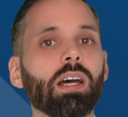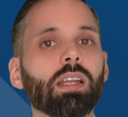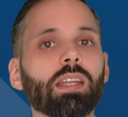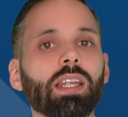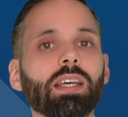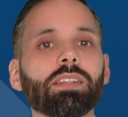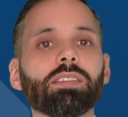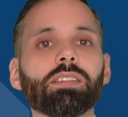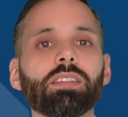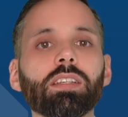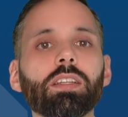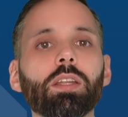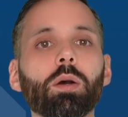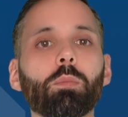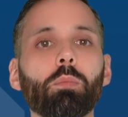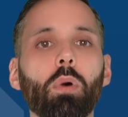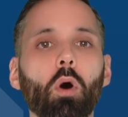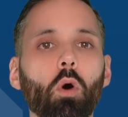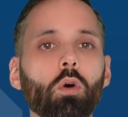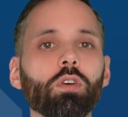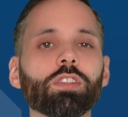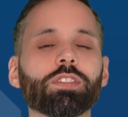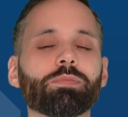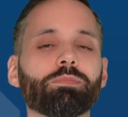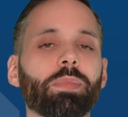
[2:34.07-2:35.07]
Let's see the
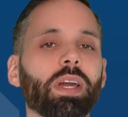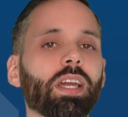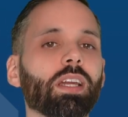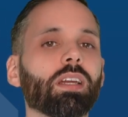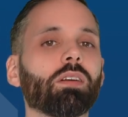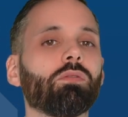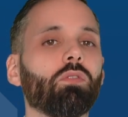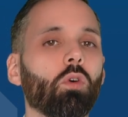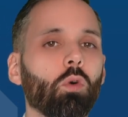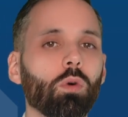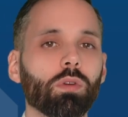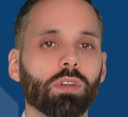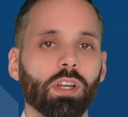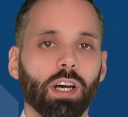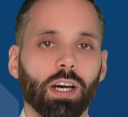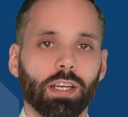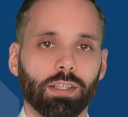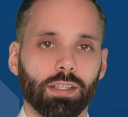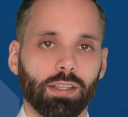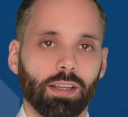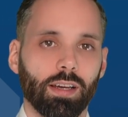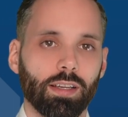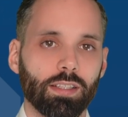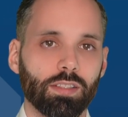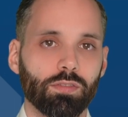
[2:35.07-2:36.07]
Postbank
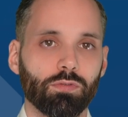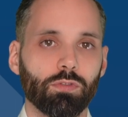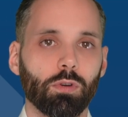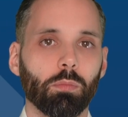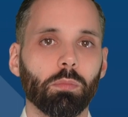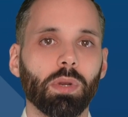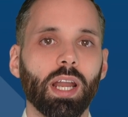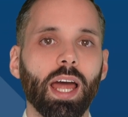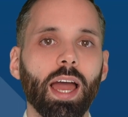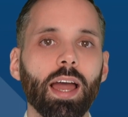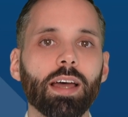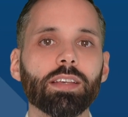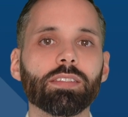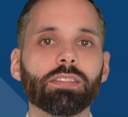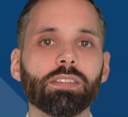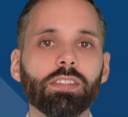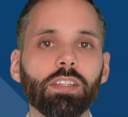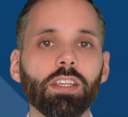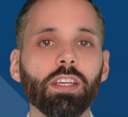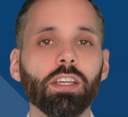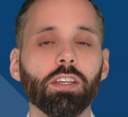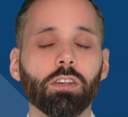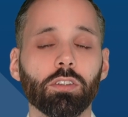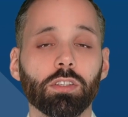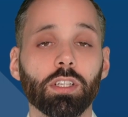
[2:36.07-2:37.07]
Wohnatlas from
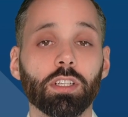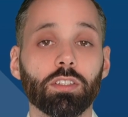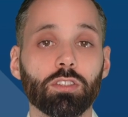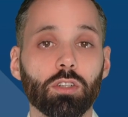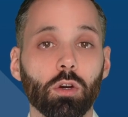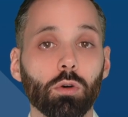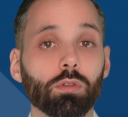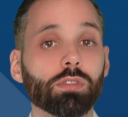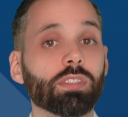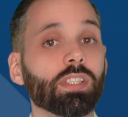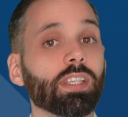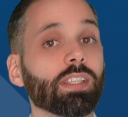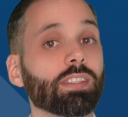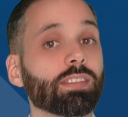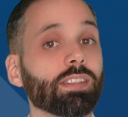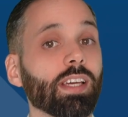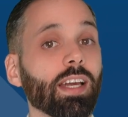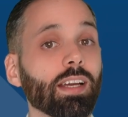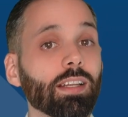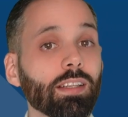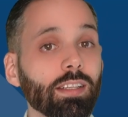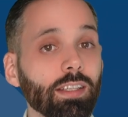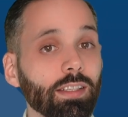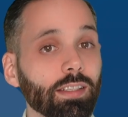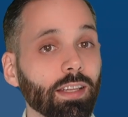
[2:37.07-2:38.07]
last year that shows
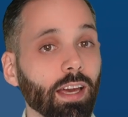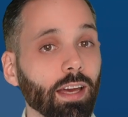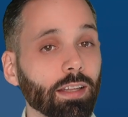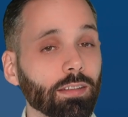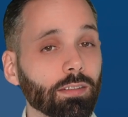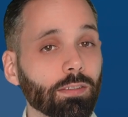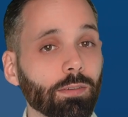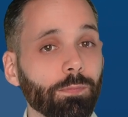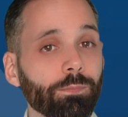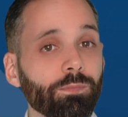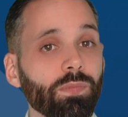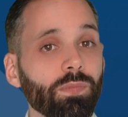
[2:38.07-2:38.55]
exactly that.